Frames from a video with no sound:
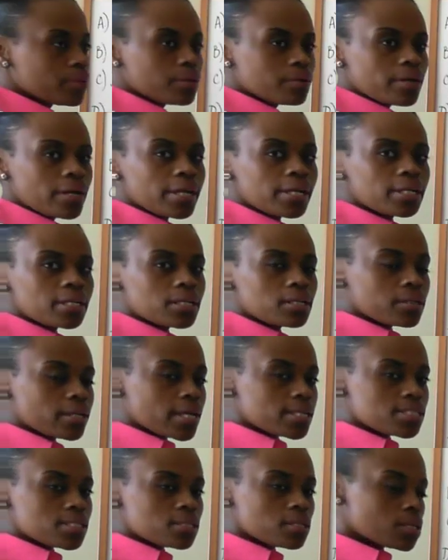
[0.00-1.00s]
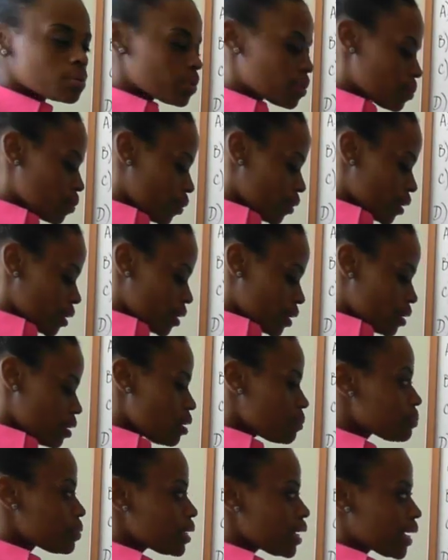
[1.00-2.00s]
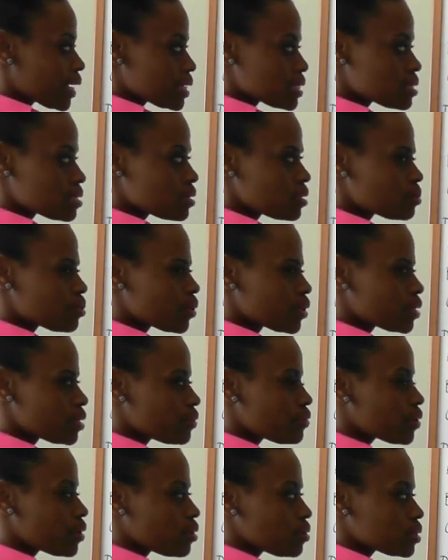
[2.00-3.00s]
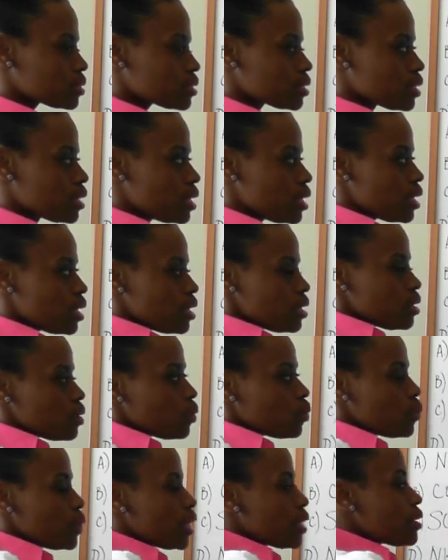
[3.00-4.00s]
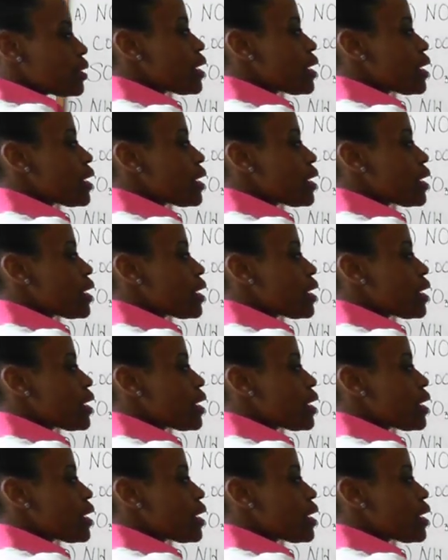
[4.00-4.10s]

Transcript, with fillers: right, it gets a little bit more complex, a little more difficult. We